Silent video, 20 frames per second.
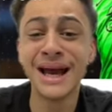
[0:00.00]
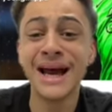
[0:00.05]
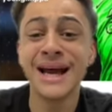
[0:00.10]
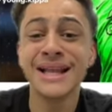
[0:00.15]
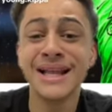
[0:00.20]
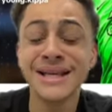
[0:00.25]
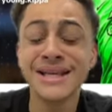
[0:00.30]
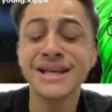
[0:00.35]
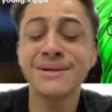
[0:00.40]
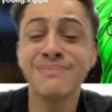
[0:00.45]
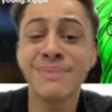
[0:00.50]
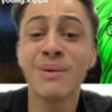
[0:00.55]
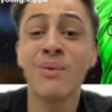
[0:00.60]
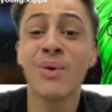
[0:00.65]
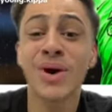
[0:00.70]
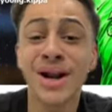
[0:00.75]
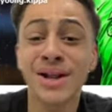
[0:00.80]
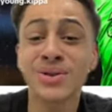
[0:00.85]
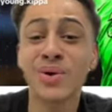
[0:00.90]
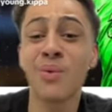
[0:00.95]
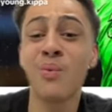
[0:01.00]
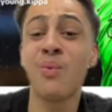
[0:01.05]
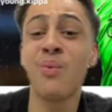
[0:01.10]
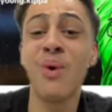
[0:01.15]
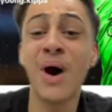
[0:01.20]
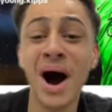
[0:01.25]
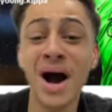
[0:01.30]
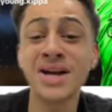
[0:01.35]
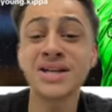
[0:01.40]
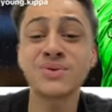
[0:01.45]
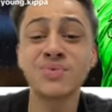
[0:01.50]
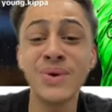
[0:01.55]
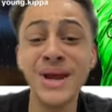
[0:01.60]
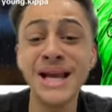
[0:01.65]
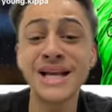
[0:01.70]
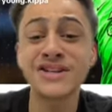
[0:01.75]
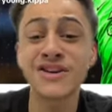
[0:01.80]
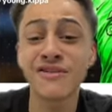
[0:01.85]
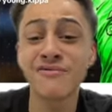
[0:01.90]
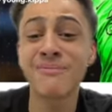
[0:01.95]
This has been one of the worst
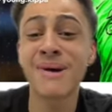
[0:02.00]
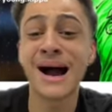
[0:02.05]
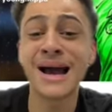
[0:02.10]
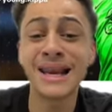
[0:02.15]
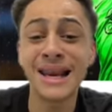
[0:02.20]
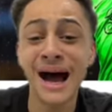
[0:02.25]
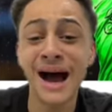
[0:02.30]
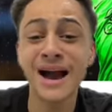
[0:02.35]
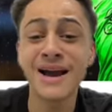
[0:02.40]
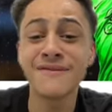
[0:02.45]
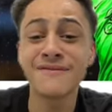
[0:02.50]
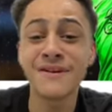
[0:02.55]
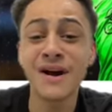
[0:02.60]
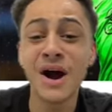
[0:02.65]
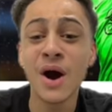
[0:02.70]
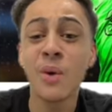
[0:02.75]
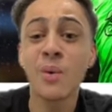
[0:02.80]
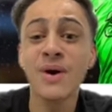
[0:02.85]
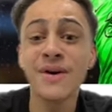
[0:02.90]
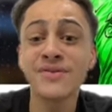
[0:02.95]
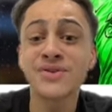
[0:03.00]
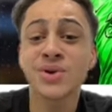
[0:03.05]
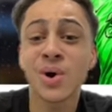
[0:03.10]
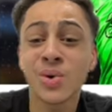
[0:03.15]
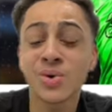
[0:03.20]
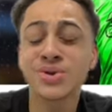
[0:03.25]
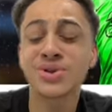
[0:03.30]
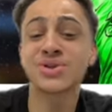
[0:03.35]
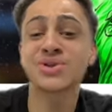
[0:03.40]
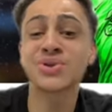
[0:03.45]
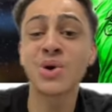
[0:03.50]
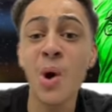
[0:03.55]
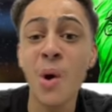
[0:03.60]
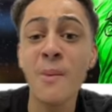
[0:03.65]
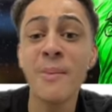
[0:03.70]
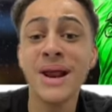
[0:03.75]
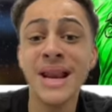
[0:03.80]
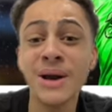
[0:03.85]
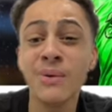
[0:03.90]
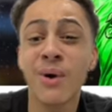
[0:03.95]
weeks of my life. We've sold
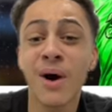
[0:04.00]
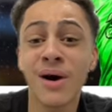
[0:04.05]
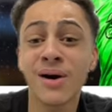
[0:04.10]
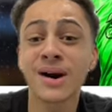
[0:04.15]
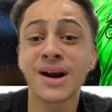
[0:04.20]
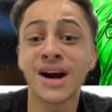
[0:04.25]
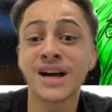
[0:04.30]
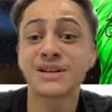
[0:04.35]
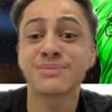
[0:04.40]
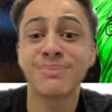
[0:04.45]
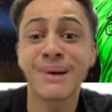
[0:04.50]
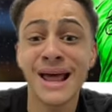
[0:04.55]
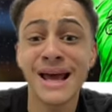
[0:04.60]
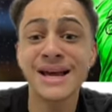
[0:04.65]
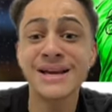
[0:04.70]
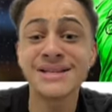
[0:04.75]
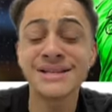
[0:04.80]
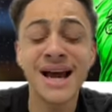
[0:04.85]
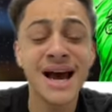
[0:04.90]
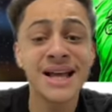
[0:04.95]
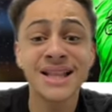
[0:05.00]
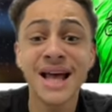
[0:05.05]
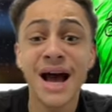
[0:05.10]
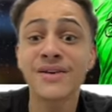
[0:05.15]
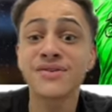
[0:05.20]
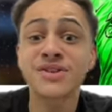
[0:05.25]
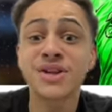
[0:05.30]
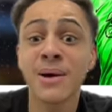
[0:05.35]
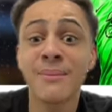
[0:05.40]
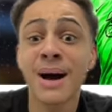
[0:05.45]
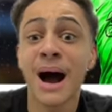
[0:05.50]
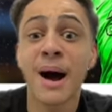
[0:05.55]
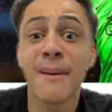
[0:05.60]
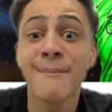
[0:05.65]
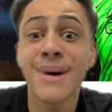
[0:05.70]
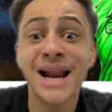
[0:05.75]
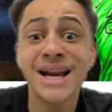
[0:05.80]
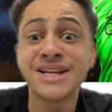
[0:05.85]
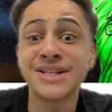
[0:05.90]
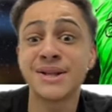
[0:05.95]
so many world-class players that have somehow
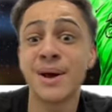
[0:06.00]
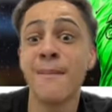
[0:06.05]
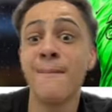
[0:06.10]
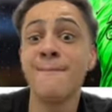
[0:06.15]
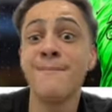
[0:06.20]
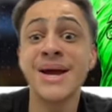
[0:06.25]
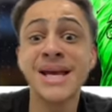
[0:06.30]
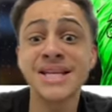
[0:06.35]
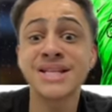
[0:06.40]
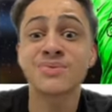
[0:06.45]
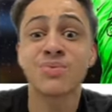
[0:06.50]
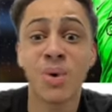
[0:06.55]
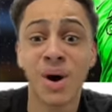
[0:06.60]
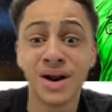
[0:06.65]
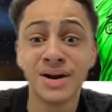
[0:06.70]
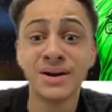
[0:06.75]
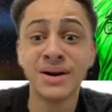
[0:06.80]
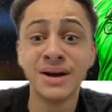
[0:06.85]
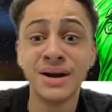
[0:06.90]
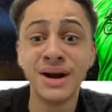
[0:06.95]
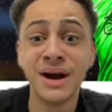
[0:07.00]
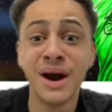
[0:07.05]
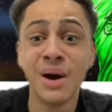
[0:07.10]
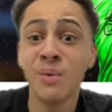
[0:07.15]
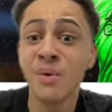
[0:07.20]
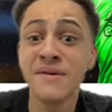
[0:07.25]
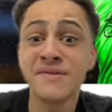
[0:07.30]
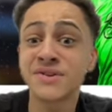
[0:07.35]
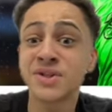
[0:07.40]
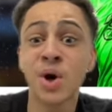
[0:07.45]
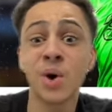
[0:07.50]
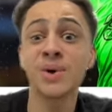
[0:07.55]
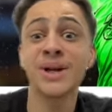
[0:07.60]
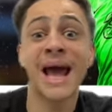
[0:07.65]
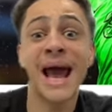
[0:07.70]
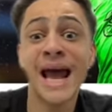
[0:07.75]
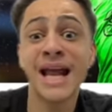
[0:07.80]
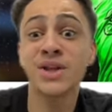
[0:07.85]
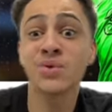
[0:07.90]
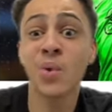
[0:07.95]
managed to miss one. We've sold
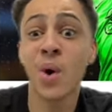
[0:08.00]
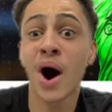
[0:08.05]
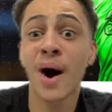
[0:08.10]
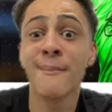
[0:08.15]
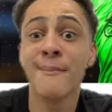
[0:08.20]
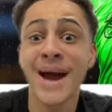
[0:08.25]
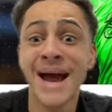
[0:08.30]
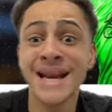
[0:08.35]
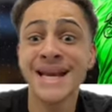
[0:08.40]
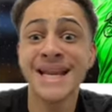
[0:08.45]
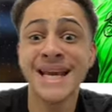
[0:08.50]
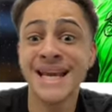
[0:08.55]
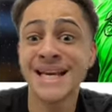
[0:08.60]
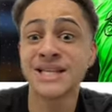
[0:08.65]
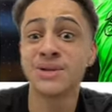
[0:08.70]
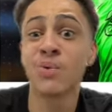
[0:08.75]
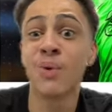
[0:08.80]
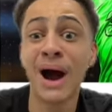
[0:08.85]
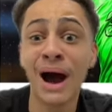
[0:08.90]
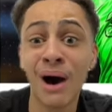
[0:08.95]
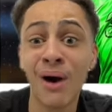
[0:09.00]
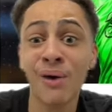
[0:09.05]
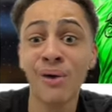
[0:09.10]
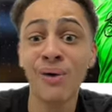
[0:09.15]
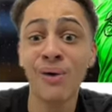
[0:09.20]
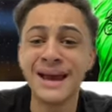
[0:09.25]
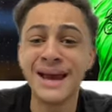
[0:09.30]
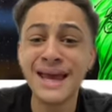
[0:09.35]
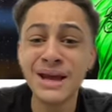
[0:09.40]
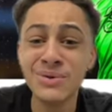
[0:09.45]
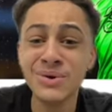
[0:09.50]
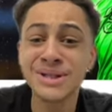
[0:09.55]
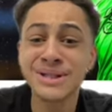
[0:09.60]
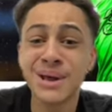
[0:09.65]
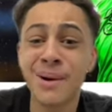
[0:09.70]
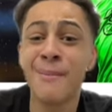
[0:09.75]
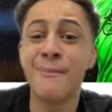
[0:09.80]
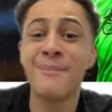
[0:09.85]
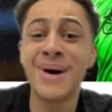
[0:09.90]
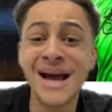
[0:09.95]
Edouard Mendy as well. He was
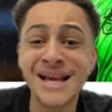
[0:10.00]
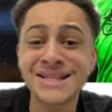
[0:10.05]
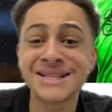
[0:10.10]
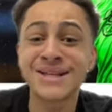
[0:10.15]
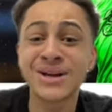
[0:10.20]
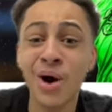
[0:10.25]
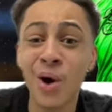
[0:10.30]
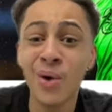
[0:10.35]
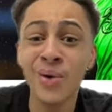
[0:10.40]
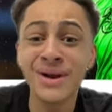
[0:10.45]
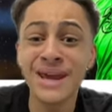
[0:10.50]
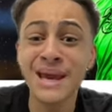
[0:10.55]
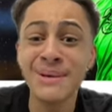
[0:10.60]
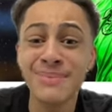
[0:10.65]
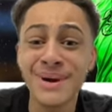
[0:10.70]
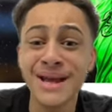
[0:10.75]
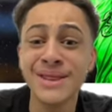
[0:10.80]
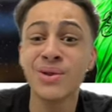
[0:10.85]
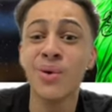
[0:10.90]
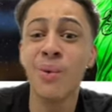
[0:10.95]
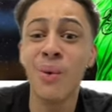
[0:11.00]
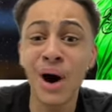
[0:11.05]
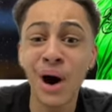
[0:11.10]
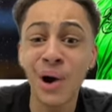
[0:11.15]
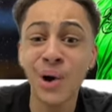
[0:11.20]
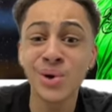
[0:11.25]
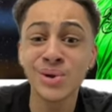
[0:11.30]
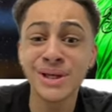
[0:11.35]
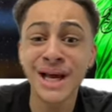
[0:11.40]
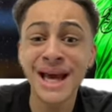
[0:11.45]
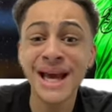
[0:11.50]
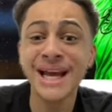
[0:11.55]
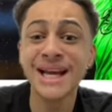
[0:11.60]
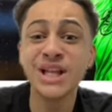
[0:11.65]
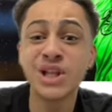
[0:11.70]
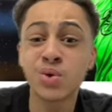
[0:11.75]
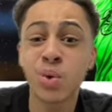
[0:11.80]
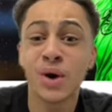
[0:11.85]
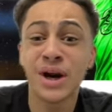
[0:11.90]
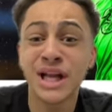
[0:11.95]
the best goalkeeper in the world
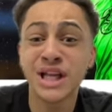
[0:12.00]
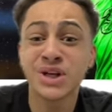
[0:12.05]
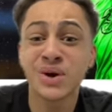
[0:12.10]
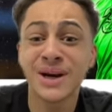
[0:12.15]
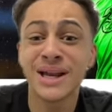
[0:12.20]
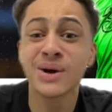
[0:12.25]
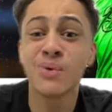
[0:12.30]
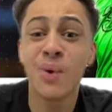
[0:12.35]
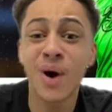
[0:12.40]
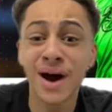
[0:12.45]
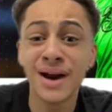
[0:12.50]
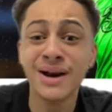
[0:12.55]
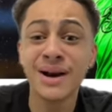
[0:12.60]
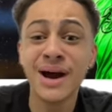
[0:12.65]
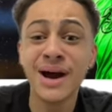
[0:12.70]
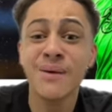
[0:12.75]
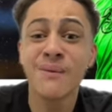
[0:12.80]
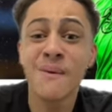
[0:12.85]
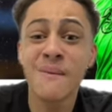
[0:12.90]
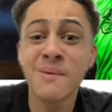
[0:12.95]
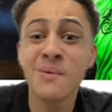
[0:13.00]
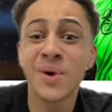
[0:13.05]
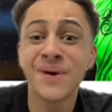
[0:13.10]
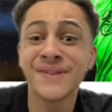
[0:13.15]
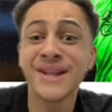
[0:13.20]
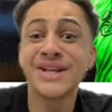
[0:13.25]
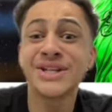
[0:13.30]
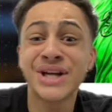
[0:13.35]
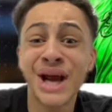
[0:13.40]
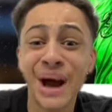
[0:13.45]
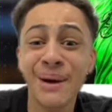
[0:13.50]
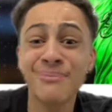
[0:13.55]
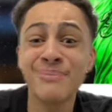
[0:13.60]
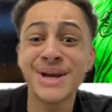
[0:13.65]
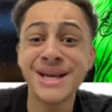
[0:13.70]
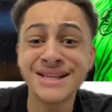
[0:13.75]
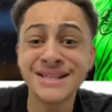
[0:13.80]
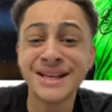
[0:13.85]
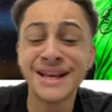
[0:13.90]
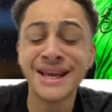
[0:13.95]
in 2021 when we won the
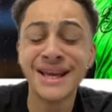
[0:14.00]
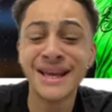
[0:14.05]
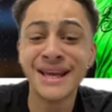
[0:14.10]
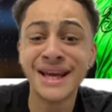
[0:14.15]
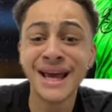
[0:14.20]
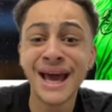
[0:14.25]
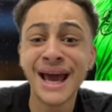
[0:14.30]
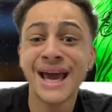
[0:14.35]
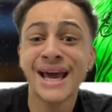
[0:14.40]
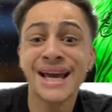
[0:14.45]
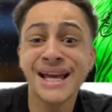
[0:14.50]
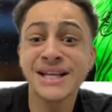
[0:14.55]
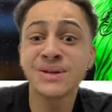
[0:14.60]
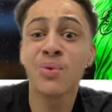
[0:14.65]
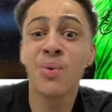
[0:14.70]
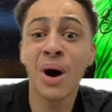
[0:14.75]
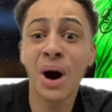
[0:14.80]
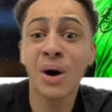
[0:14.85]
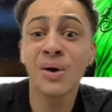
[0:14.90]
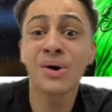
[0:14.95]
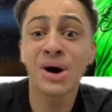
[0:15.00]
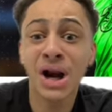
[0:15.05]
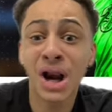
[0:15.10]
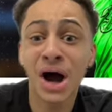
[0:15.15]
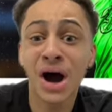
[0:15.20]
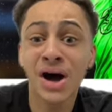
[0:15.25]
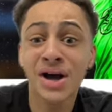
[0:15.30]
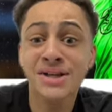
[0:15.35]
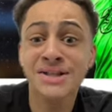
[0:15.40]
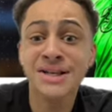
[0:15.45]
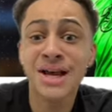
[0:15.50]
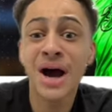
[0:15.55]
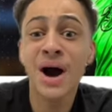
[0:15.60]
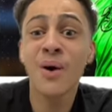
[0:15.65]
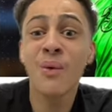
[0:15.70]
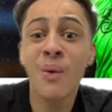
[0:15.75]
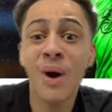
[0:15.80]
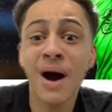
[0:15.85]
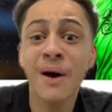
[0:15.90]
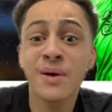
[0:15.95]
Champions League. He's world class.
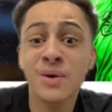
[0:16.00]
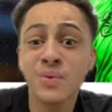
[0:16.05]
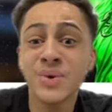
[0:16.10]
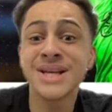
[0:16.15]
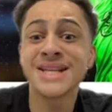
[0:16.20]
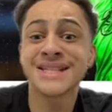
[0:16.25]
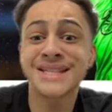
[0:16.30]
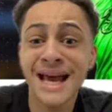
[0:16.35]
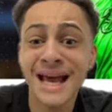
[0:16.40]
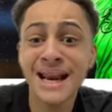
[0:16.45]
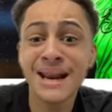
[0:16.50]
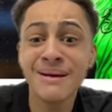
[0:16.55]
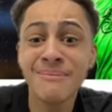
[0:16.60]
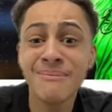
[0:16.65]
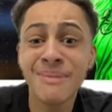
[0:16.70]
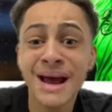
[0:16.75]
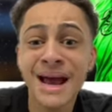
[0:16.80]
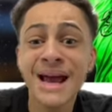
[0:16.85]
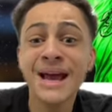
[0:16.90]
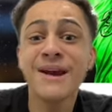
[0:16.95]
Why would we sell him?